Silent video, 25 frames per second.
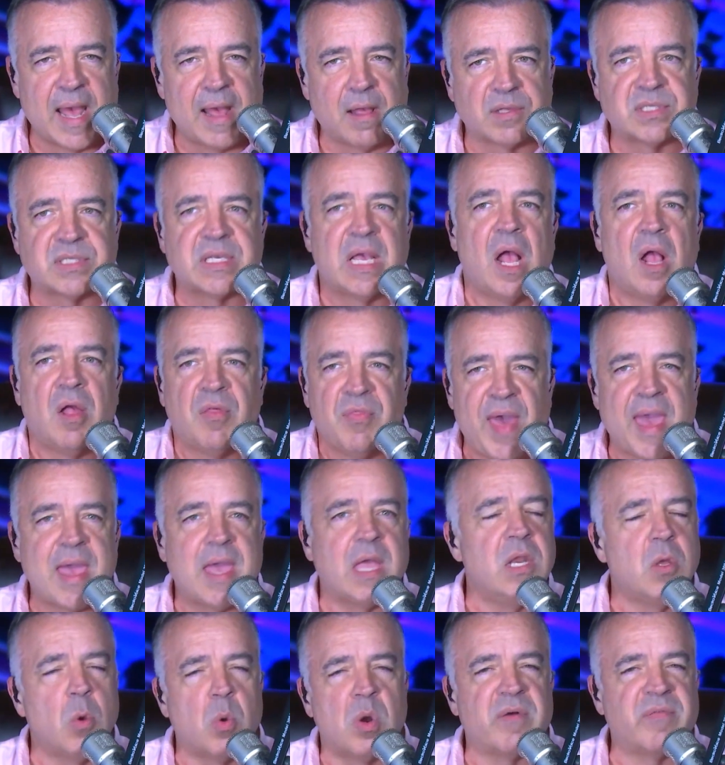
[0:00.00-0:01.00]
else, they
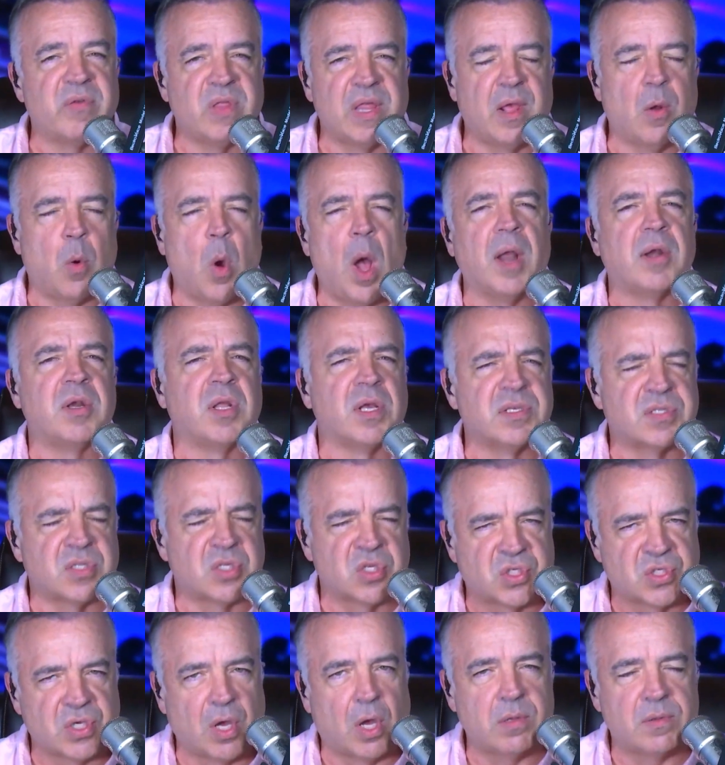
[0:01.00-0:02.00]
can do whatever they want. Does
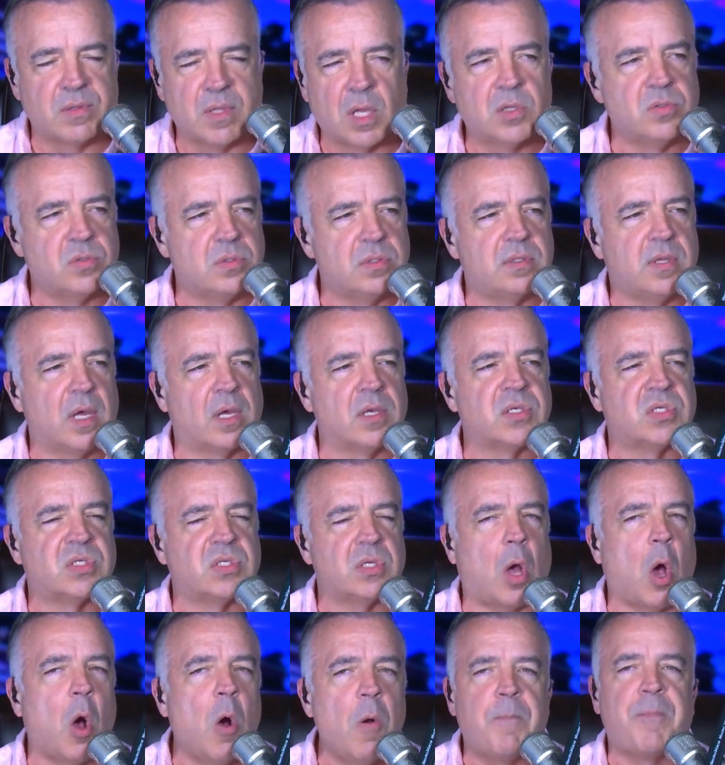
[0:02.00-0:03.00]

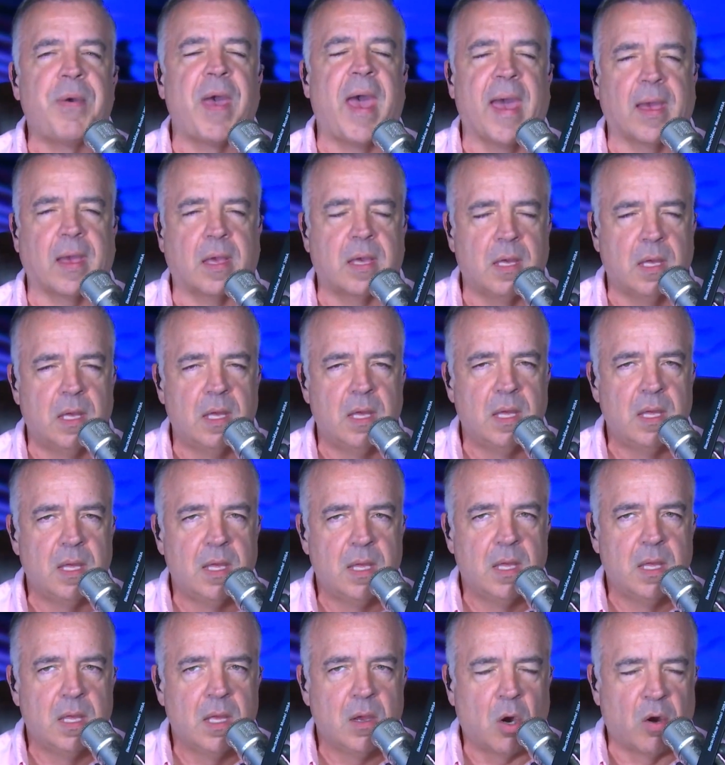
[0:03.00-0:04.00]
OPEC
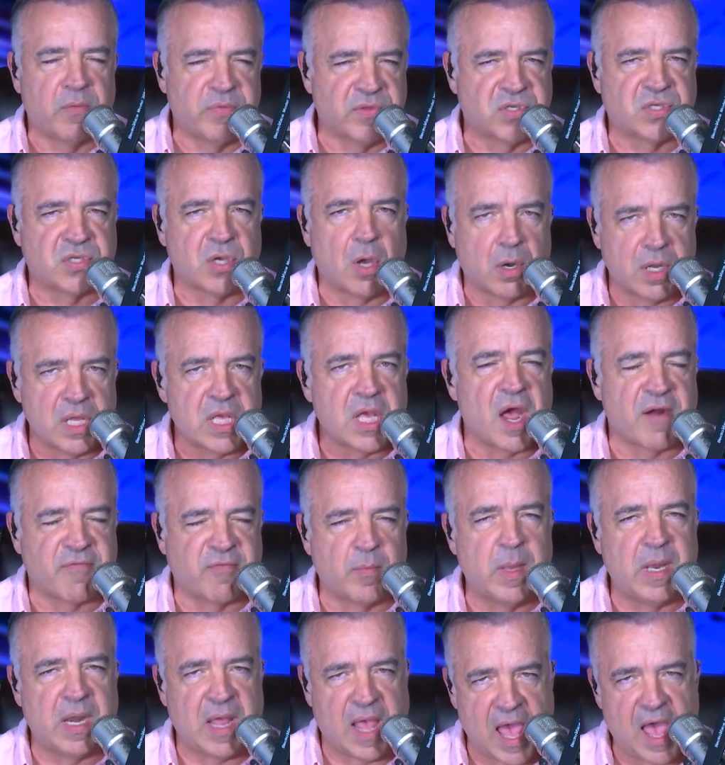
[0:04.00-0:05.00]
or the Saudi
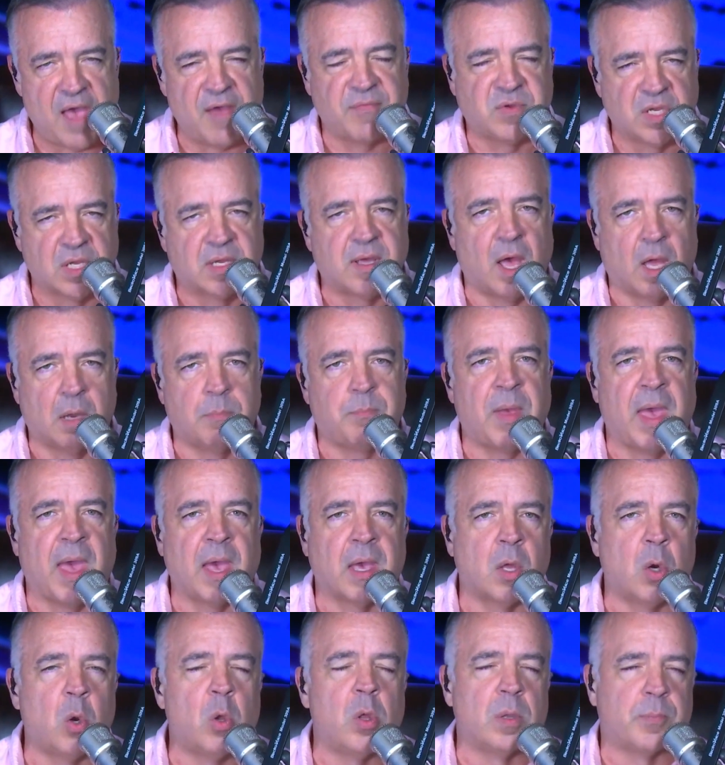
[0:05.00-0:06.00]
government have to cut
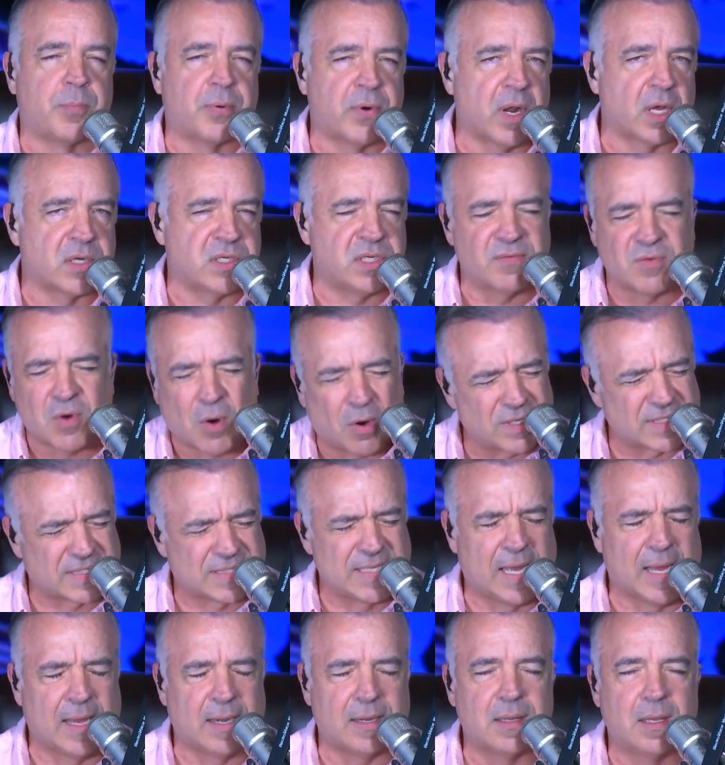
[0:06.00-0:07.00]
back on oil production? Of
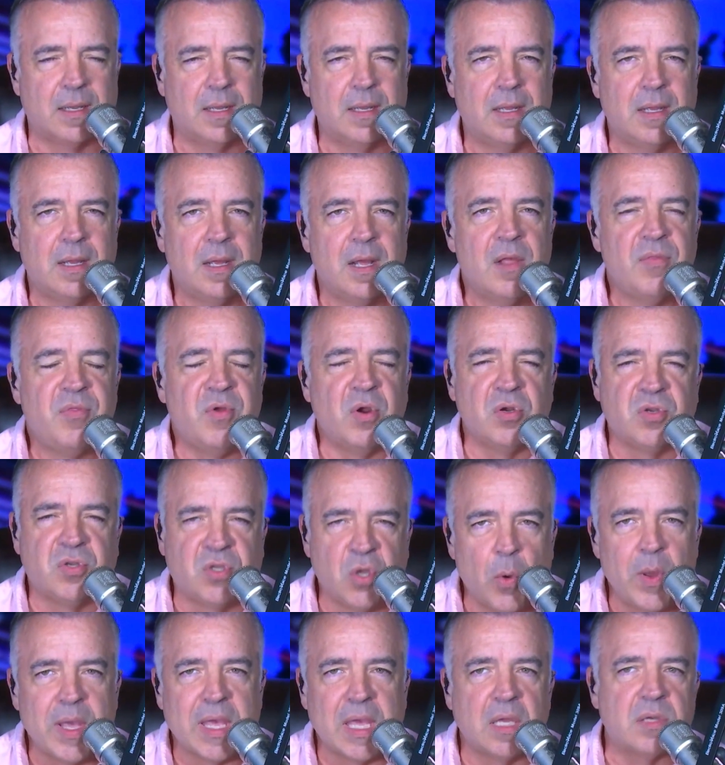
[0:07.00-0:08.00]
course not. They're
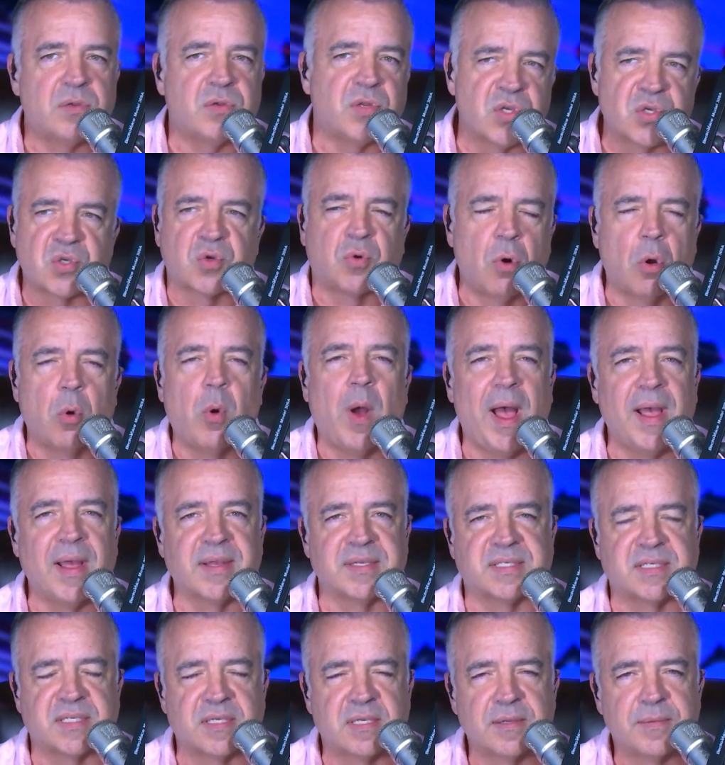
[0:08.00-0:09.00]
doing it to screw
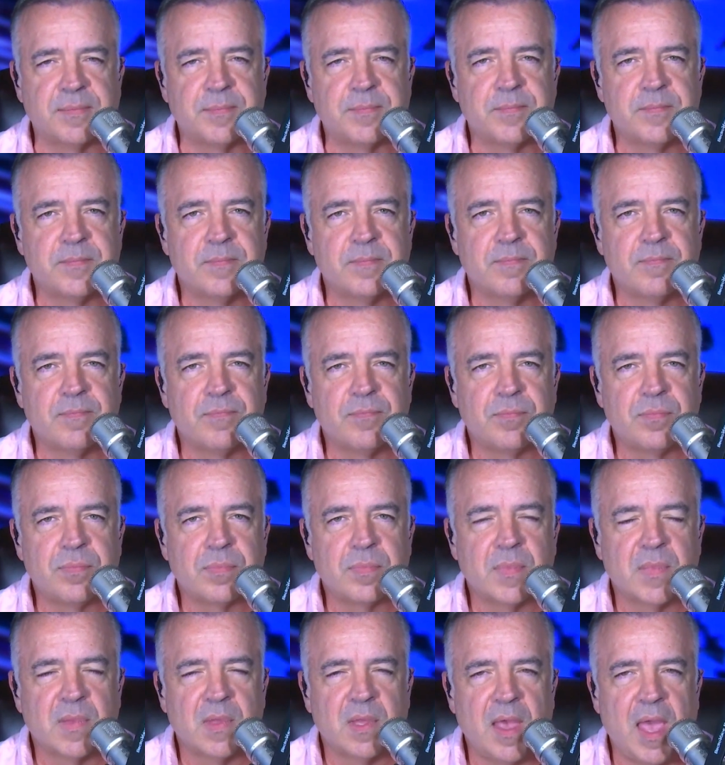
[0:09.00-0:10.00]
us.
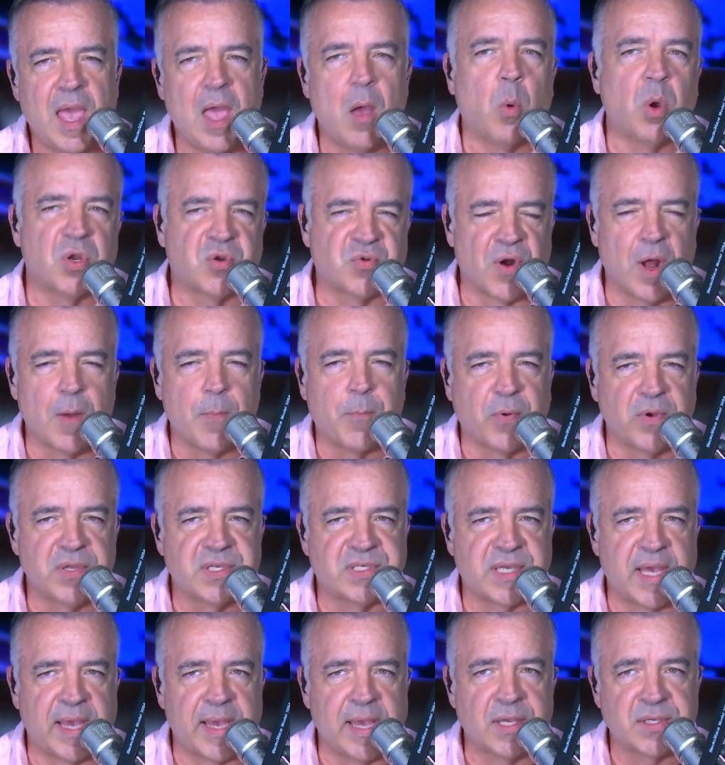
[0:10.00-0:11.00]
And what Trump
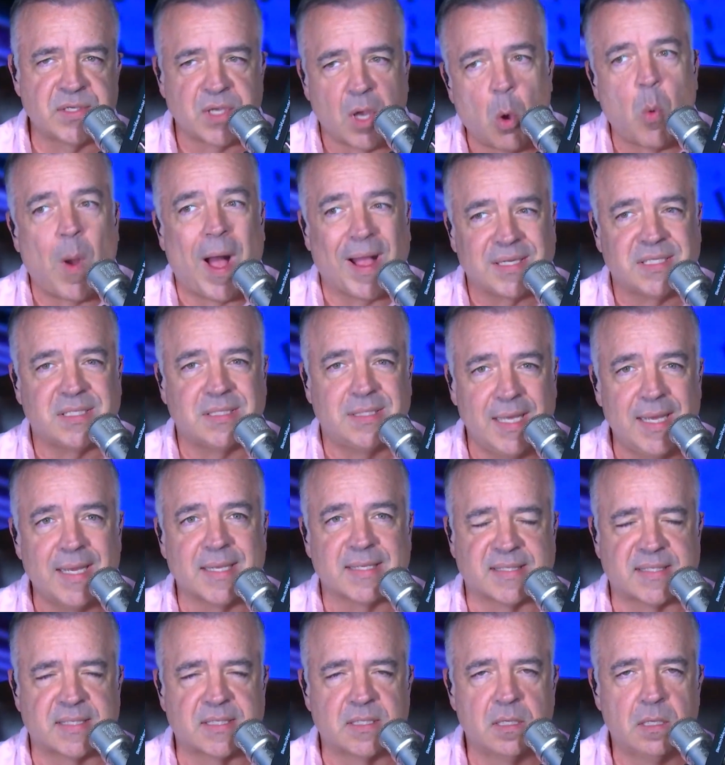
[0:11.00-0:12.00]
would say is, oh, watch
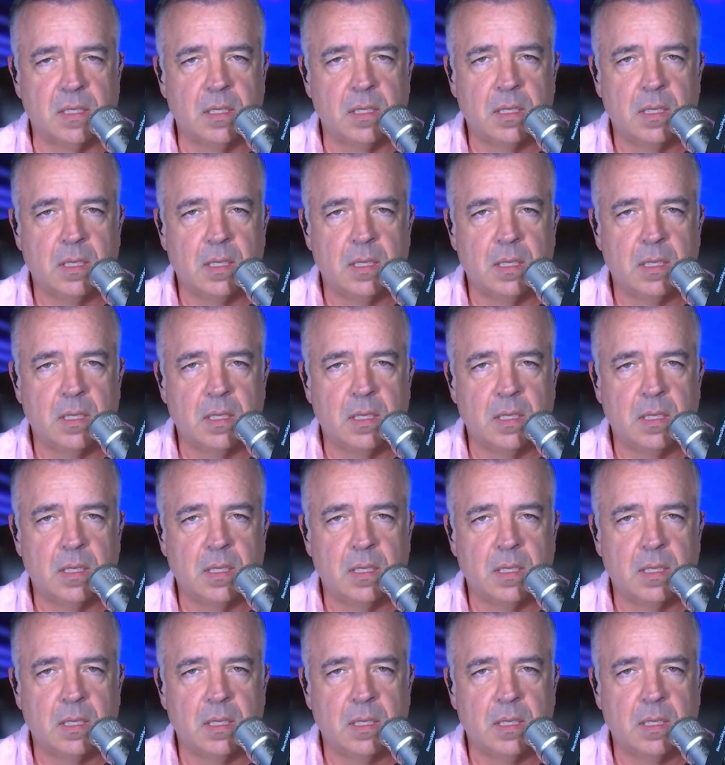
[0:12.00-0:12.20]
this.